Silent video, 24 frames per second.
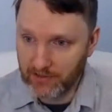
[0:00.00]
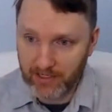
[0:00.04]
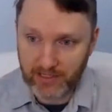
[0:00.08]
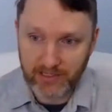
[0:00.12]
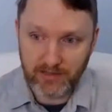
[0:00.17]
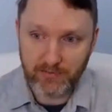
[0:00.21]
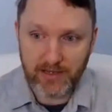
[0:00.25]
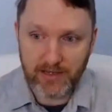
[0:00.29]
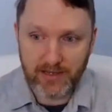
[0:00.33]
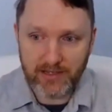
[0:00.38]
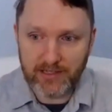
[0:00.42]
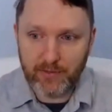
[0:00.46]

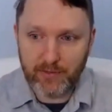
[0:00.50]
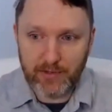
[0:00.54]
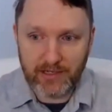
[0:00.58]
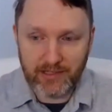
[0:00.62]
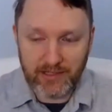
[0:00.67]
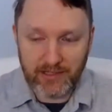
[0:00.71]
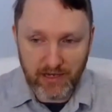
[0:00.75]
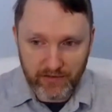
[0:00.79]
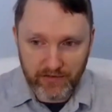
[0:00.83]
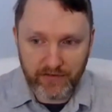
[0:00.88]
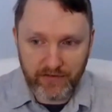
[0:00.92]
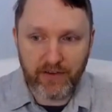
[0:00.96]
Doesn't mean that someone has
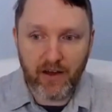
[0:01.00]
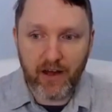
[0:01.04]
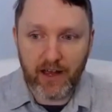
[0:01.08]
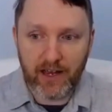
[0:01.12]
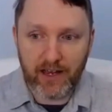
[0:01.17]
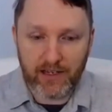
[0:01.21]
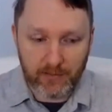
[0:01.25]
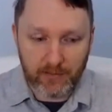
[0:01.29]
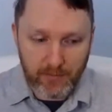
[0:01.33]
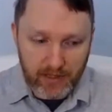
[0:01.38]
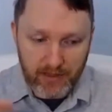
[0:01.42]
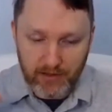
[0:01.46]
to get
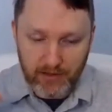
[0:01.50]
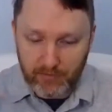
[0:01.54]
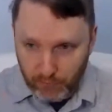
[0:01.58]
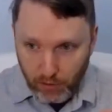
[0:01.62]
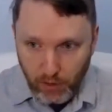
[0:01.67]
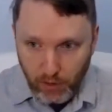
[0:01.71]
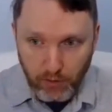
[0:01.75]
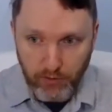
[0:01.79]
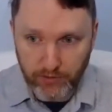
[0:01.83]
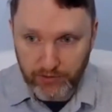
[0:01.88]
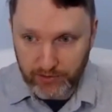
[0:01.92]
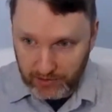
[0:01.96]
fired. I mean, the
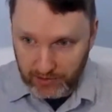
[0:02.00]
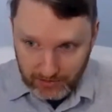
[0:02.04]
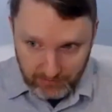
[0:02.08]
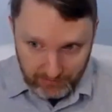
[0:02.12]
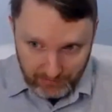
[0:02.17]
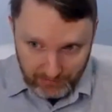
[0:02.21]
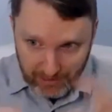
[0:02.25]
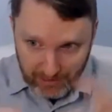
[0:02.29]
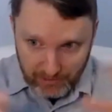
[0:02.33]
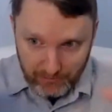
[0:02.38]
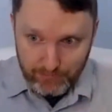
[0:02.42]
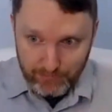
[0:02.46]
roles
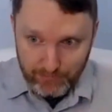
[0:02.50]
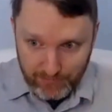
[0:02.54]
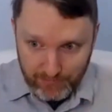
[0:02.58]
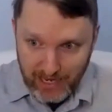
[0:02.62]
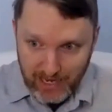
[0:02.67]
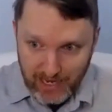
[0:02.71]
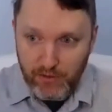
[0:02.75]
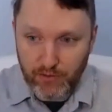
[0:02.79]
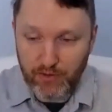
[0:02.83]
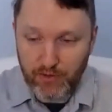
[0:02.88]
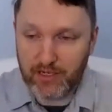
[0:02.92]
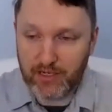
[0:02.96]
they could
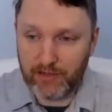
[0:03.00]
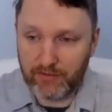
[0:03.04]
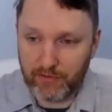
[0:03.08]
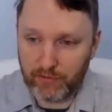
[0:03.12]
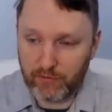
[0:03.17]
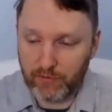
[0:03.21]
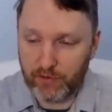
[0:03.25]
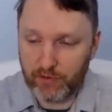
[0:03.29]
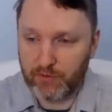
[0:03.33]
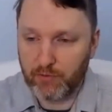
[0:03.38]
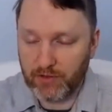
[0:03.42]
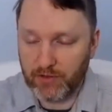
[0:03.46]
take on a
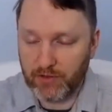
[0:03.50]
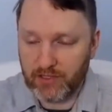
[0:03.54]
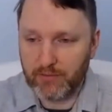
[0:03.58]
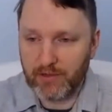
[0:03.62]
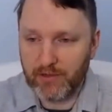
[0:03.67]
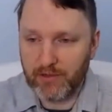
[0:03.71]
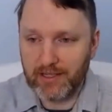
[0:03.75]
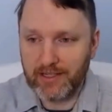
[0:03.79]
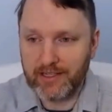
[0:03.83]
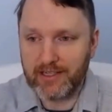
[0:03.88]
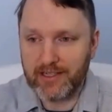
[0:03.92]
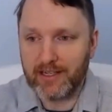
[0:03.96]
different
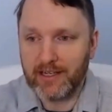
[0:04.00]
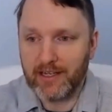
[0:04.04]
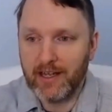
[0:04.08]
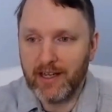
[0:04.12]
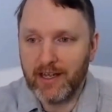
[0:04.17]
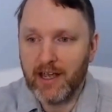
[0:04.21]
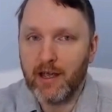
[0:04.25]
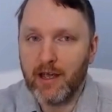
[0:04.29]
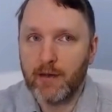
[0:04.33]
responsibility,